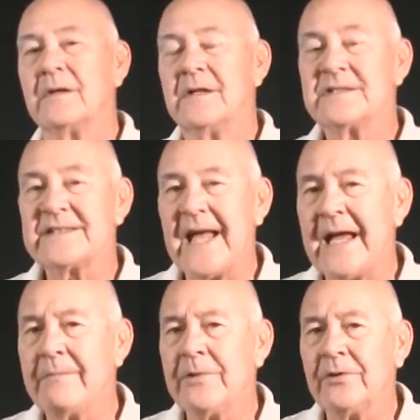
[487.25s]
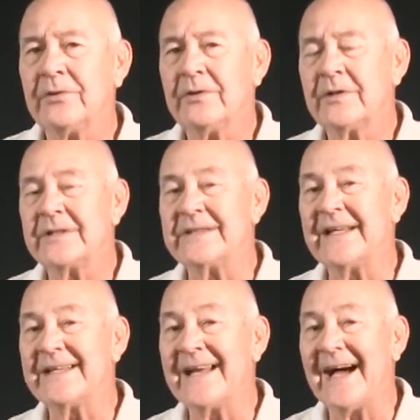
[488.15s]
Samuel
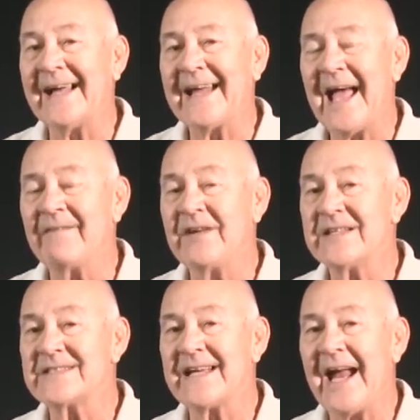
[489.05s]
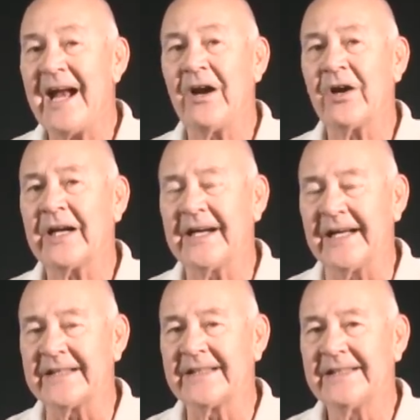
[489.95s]
did not have his hair
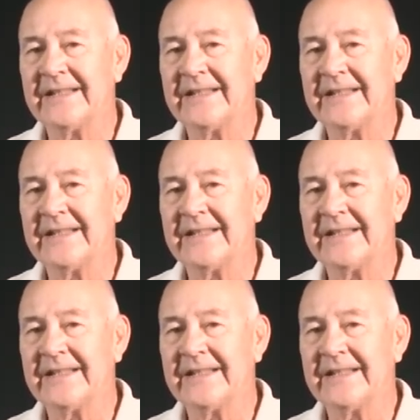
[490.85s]
cut